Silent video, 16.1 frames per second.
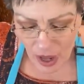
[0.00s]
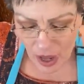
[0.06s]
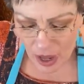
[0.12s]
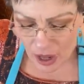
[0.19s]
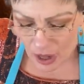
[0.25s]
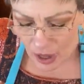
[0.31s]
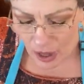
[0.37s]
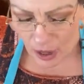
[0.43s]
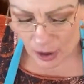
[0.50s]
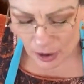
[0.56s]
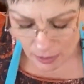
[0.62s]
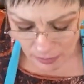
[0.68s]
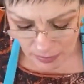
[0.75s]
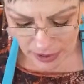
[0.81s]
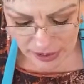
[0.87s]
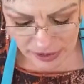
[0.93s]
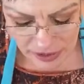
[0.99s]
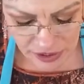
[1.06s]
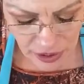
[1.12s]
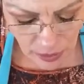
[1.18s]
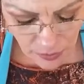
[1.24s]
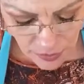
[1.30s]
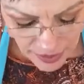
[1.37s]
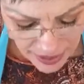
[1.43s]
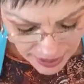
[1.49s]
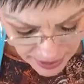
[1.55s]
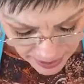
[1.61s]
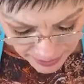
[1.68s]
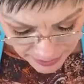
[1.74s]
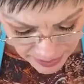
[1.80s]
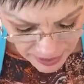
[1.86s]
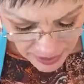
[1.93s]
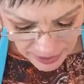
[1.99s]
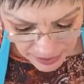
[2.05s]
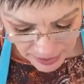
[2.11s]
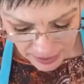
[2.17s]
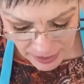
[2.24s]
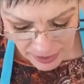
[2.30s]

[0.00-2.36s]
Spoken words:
So then